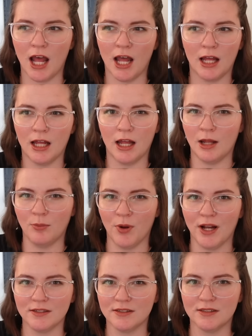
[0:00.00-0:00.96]
at
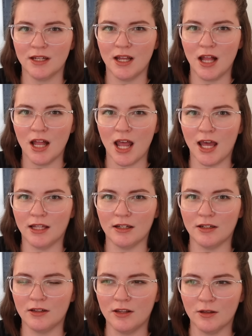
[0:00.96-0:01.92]
best.
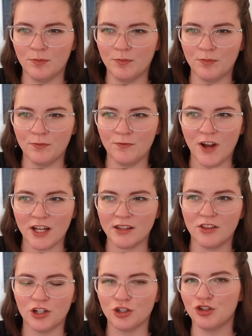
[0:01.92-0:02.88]
And the fact
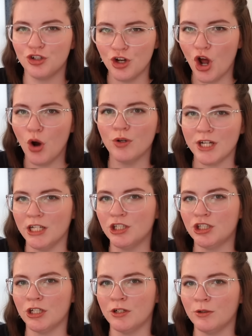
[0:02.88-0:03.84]
that there's no
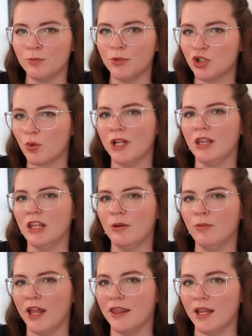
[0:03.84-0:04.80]
tension between
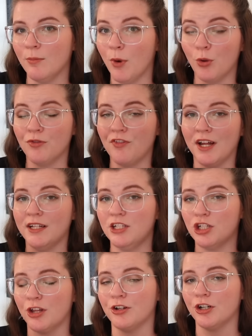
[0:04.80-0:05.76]
them and they both find
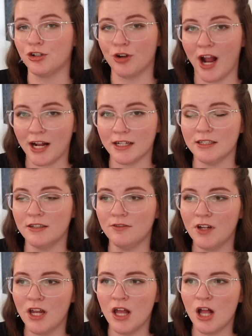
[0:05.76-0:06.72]
each other attractive